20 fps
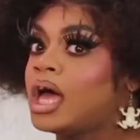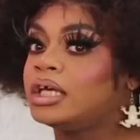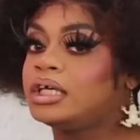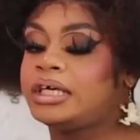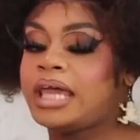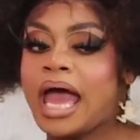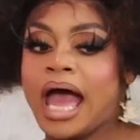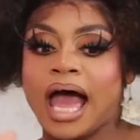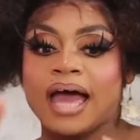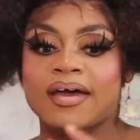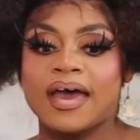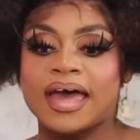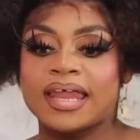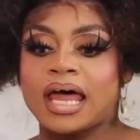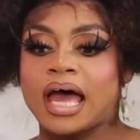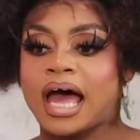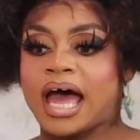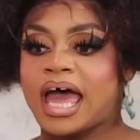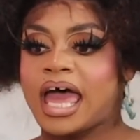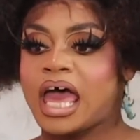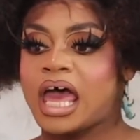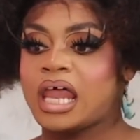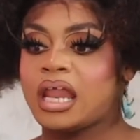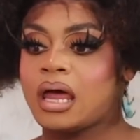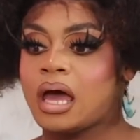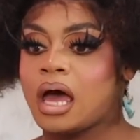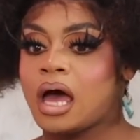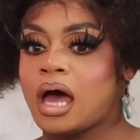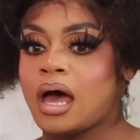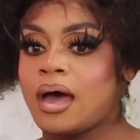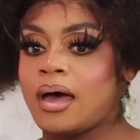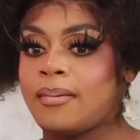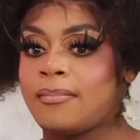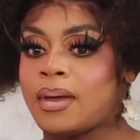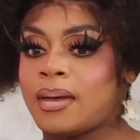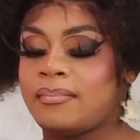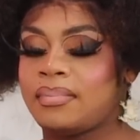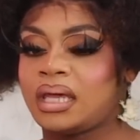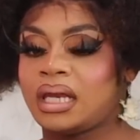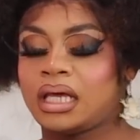Yeah, I had
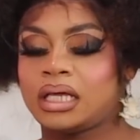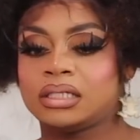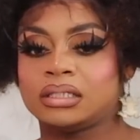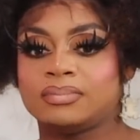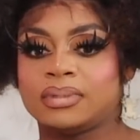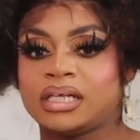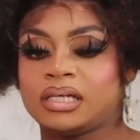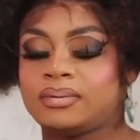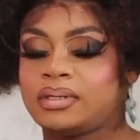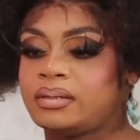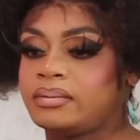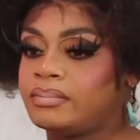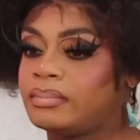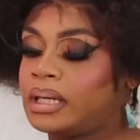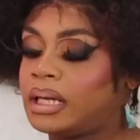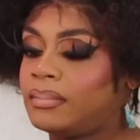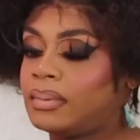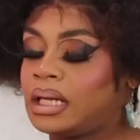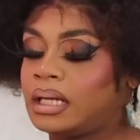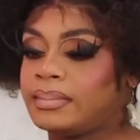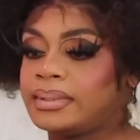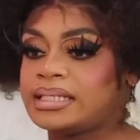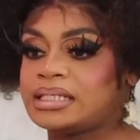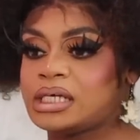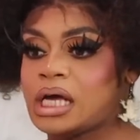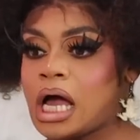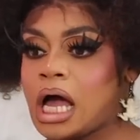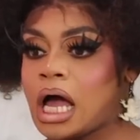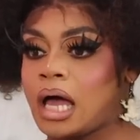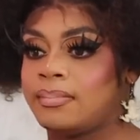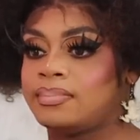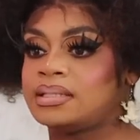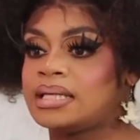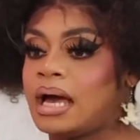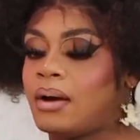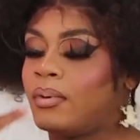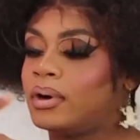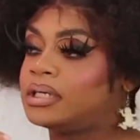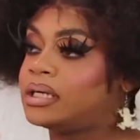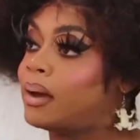many jobs.
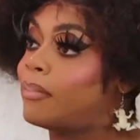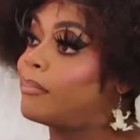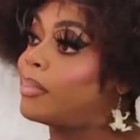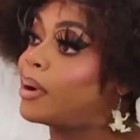I worked at